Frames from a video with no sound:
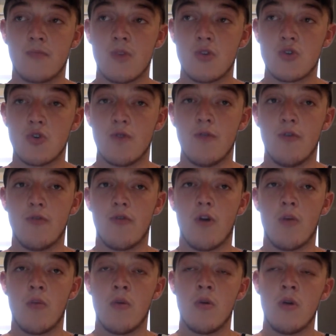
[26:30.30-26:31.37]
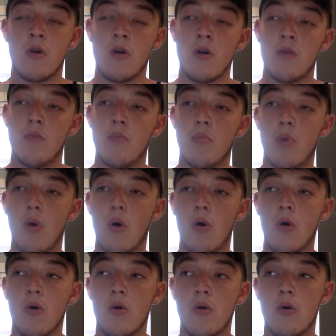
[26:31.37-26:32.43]
suffered from. But
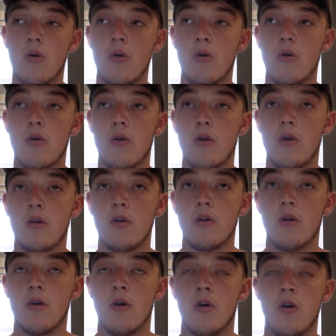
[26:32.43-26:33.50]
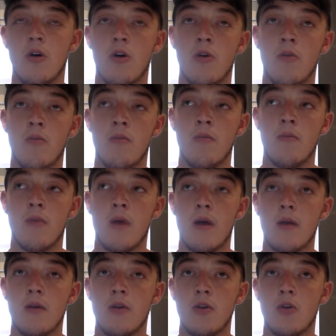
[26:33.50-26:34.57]

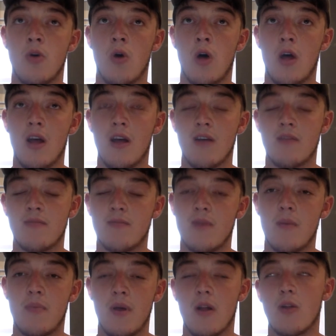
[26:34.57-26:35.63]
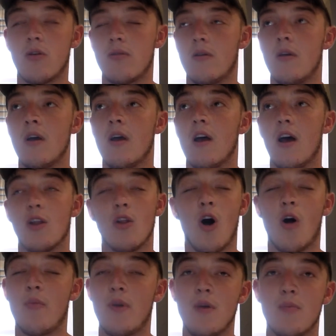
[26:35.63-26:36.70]
you know, a lot
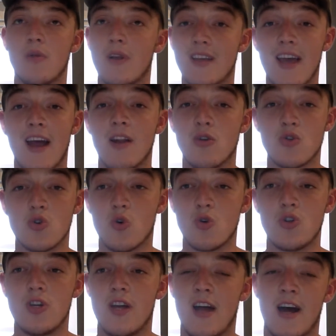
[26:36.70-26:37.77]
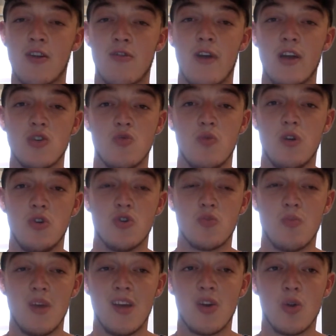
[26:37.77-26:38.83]
of people again associate anorexia with just
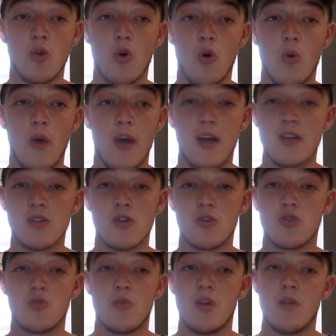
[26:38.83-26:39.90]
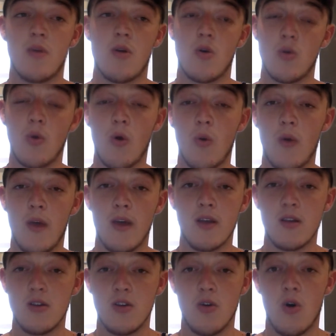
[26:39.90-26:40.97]
being a low weight. It's not just being about a low weight.
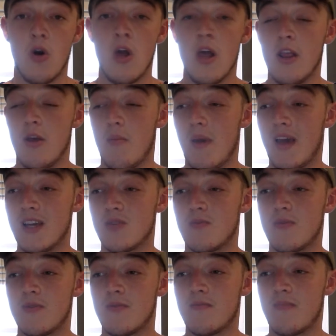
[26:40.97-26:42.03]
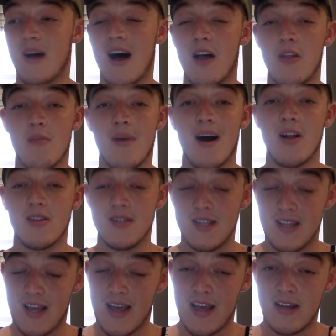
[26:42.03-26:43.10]
You know, the biggest part of the battle is in
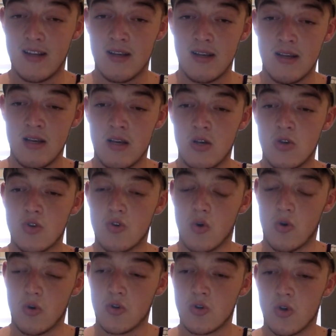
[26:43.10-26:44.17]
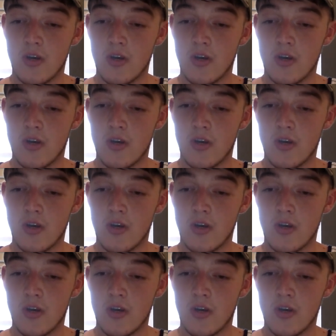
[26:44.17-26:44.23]
the head. So